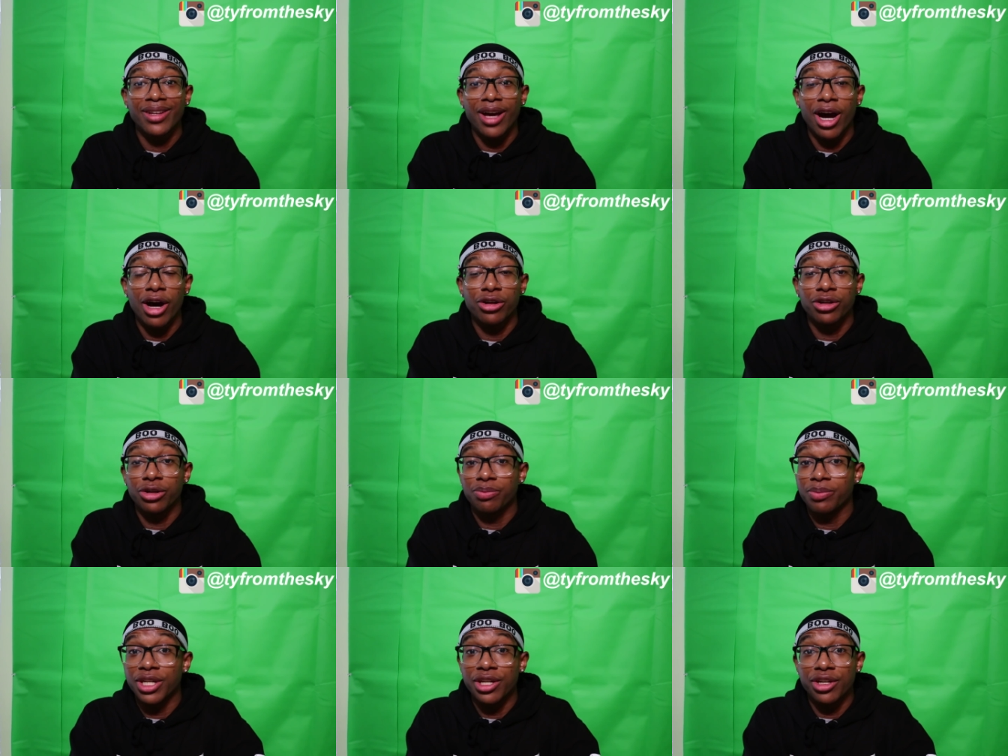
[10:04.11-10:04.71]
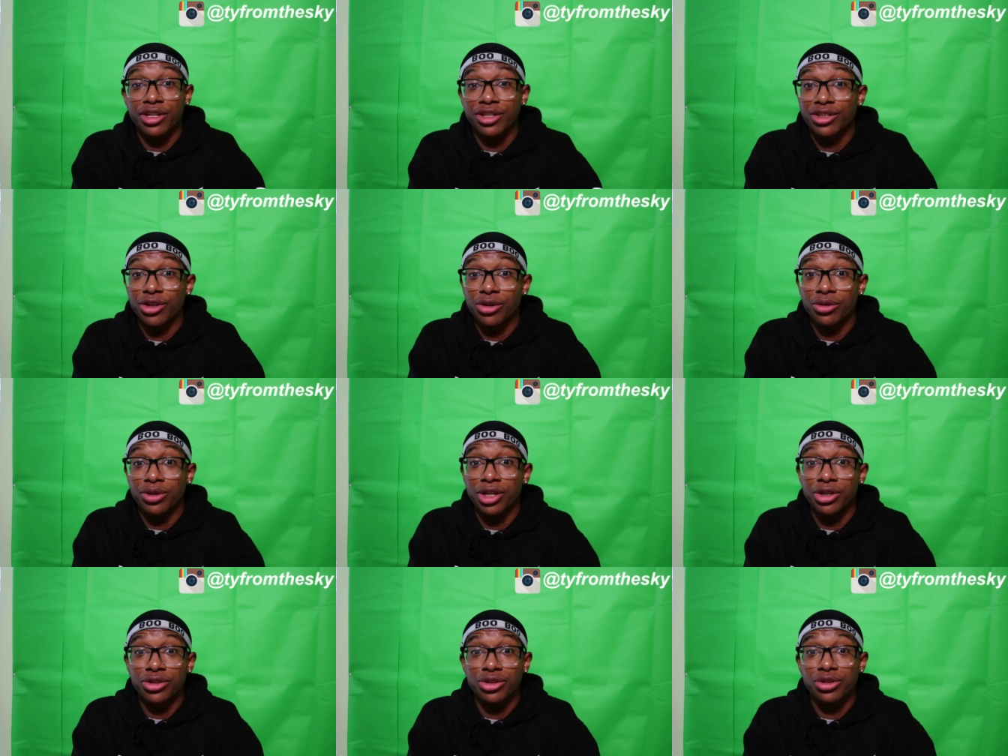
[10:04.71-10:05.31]
I would be
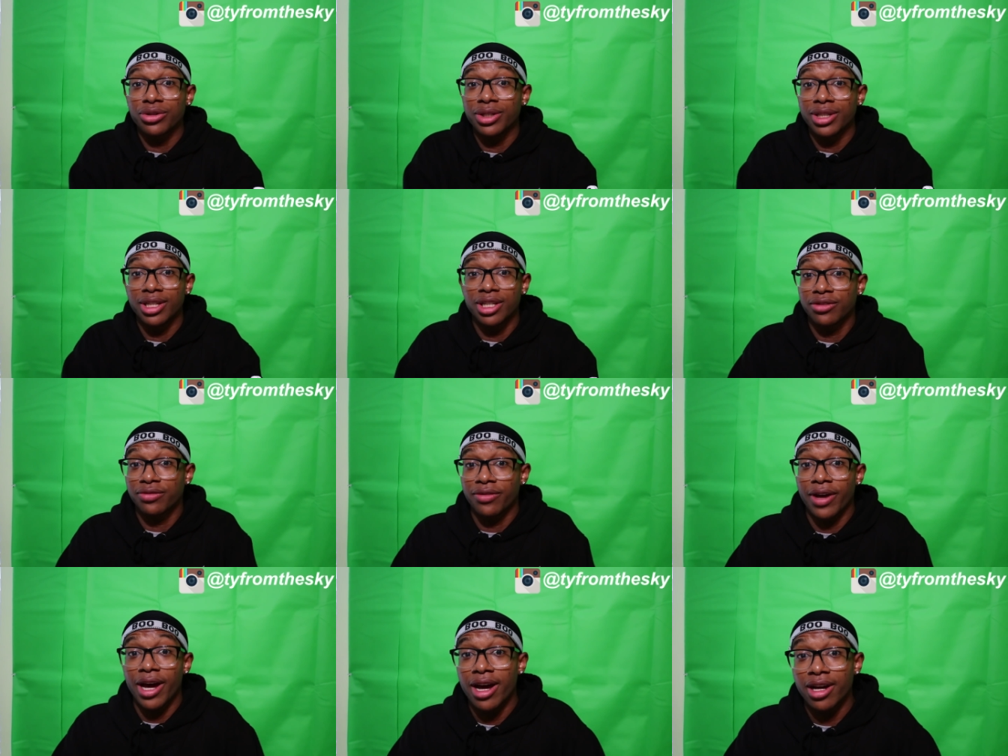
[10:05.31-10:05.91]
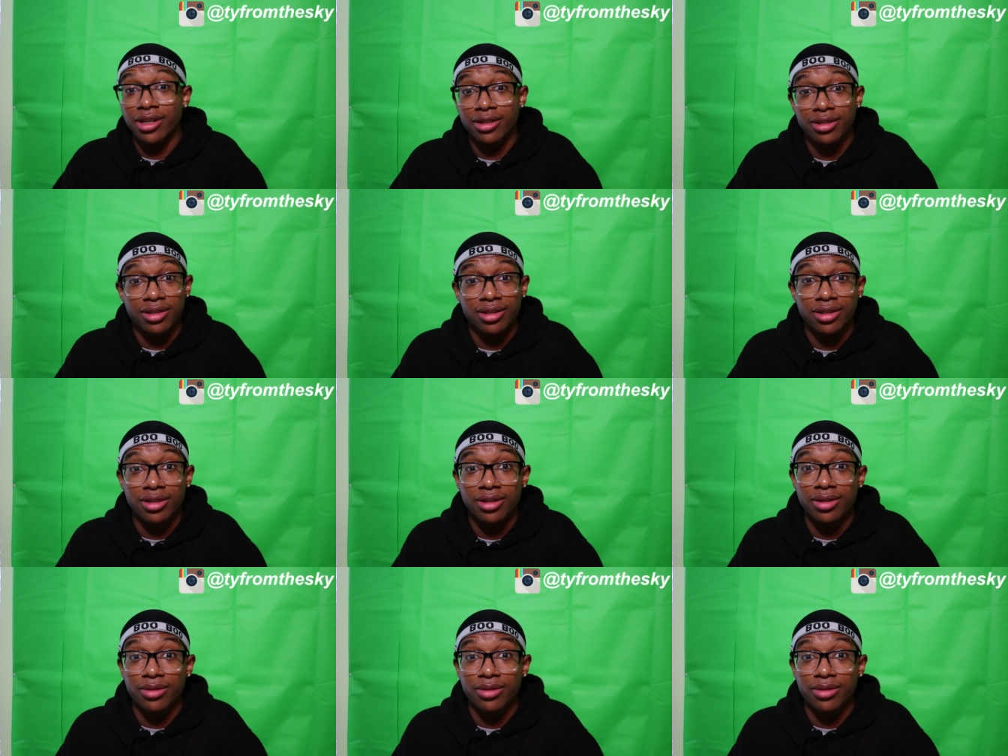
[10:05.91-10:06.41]
so close to it this fast.